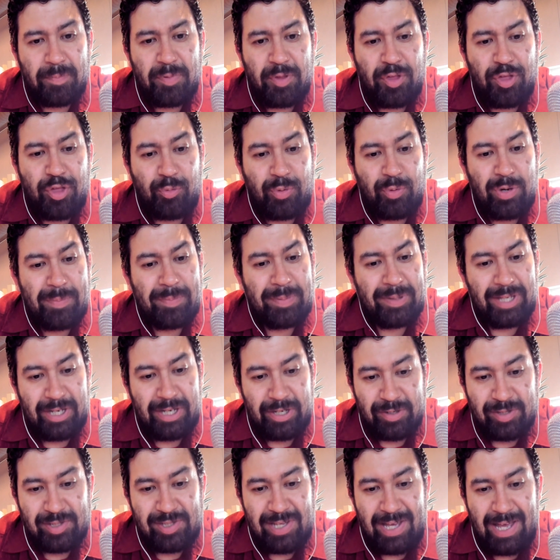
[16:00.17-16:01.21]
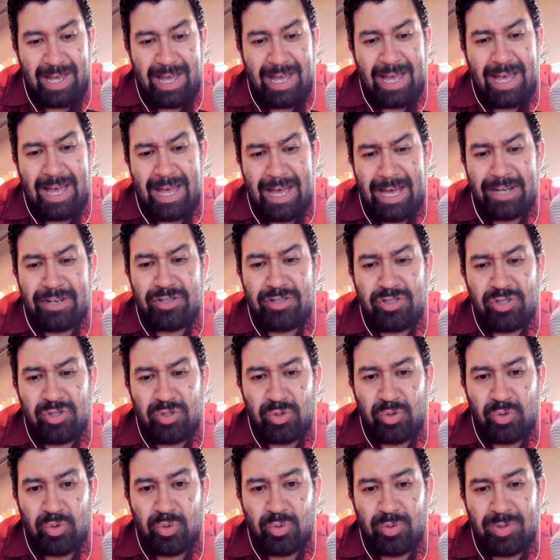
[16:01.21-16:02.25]
three players had
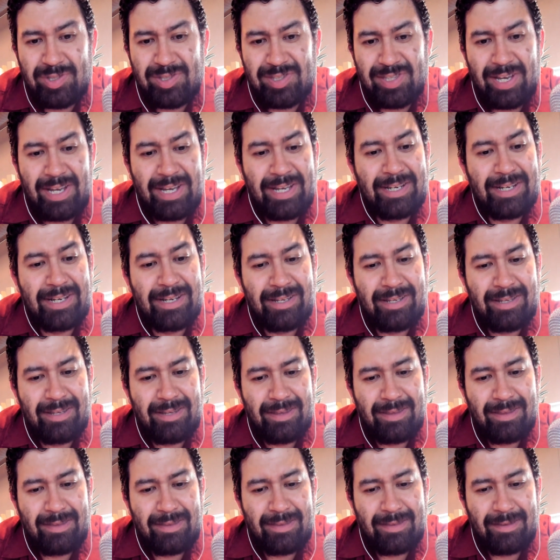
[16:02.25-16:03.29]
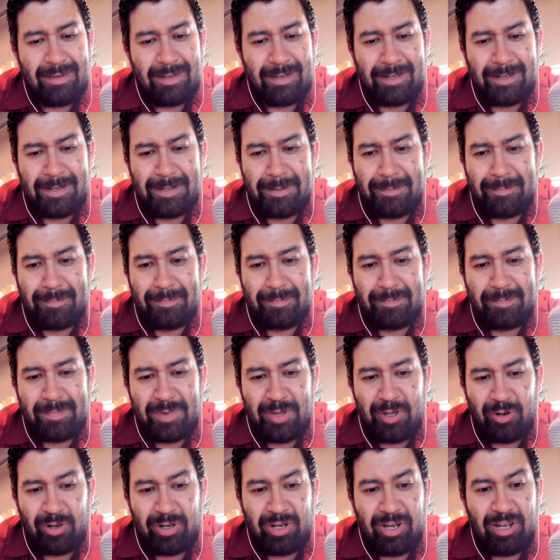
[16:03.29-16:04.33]
to sign
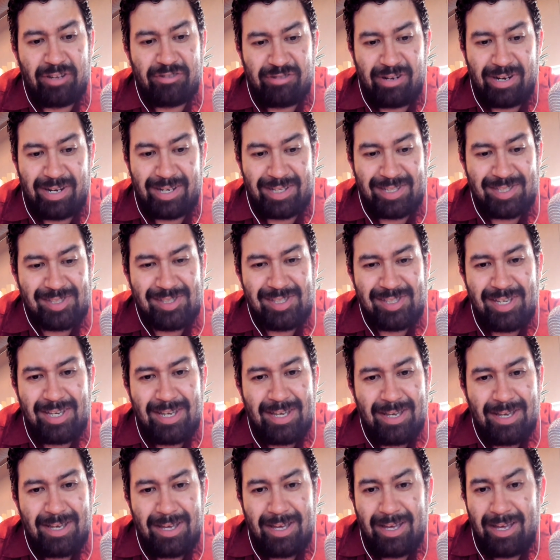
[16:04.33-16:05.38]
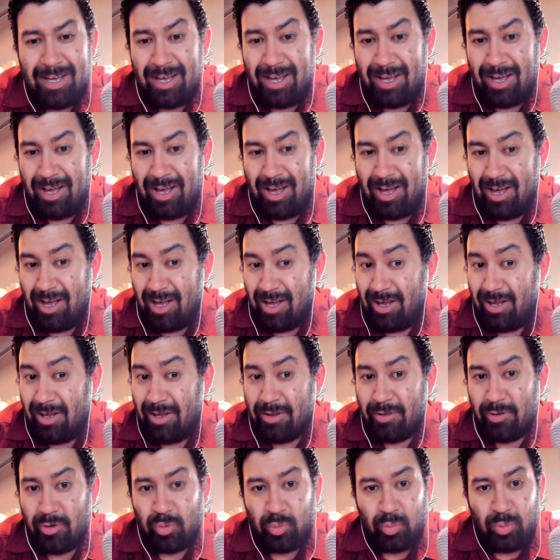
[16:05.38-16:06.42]
their contracts.
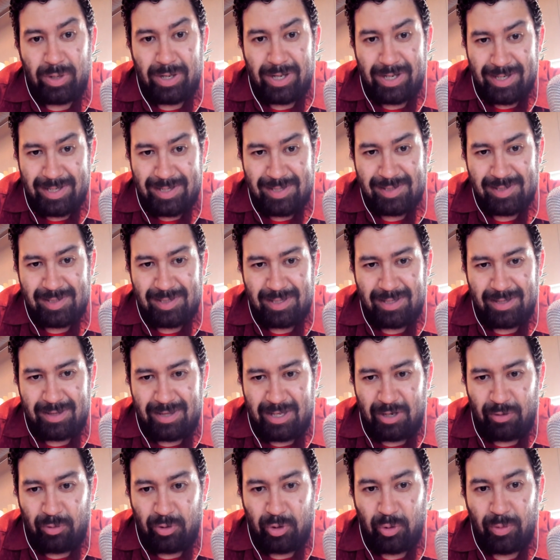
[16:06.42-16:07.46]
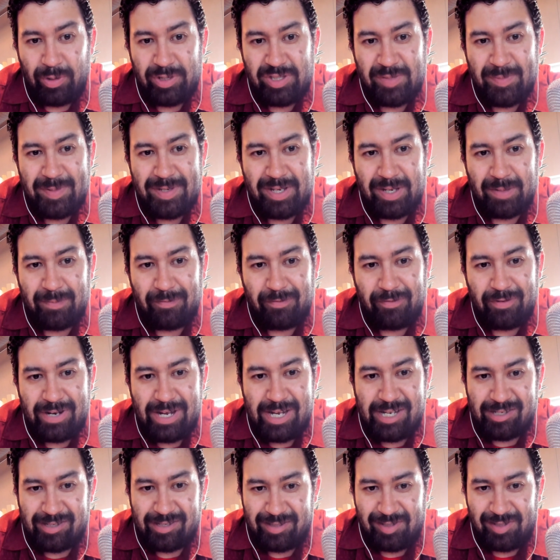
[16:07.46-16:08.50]
Otherwise, they were going to become free
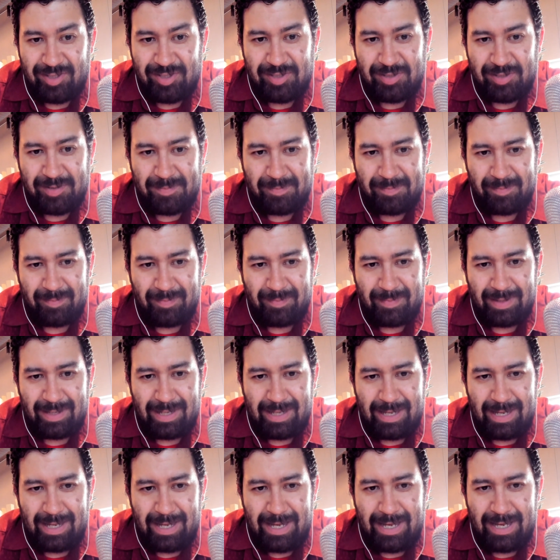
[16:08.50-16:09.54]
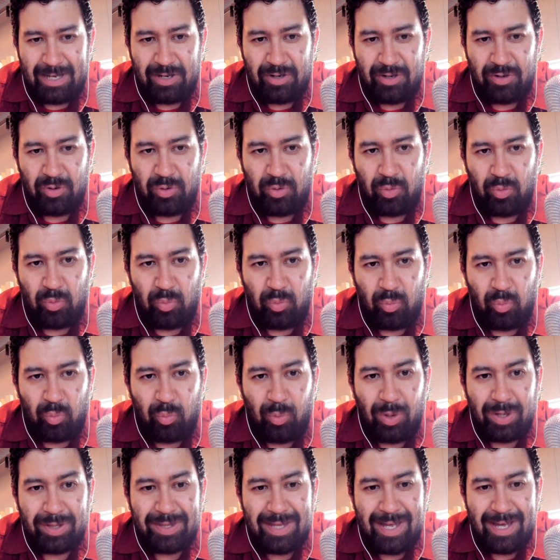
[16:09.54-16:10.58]
agents. And
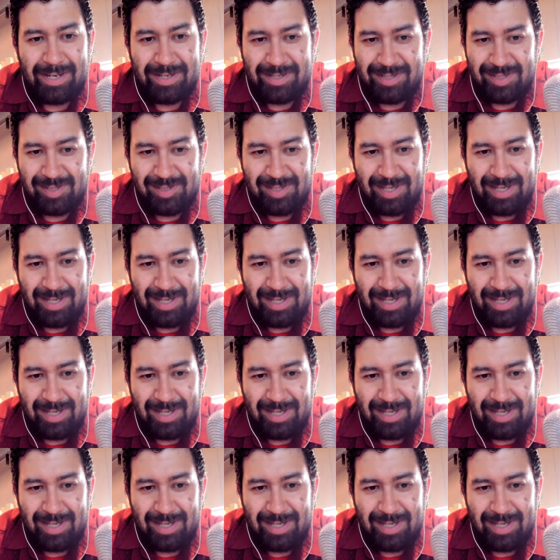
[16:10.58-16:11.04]
what that is